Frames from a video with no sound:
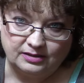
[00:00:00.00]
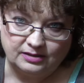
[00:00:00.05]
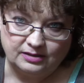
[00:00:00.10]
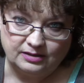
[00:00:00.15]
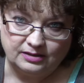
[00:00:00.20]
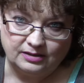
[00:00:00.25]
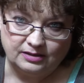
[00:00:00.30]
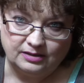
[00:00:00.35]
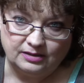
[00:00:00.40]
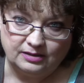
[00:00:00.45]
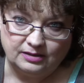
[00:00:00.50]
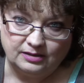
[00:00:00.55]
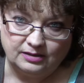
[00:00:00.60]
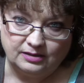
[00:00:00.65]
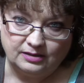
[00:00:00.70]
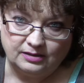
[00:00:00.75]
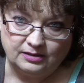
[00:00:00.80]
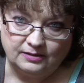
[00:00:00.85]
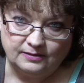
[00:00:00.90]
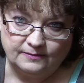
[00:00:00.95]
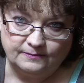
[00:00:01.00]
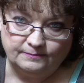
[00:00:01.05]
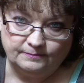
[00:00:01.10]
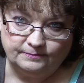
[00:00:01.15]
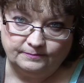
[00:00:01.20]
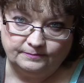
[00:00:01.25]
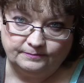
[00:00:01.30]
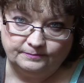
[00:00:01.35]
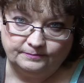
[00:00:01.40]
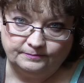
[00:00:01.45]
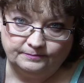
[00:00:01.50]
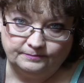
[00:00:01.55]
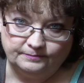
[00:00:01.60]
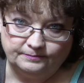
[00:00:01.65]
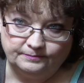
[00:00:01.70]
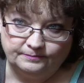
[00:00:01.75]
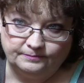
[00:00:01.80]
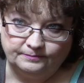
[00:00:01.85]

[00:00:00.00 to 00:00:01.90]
[no speech]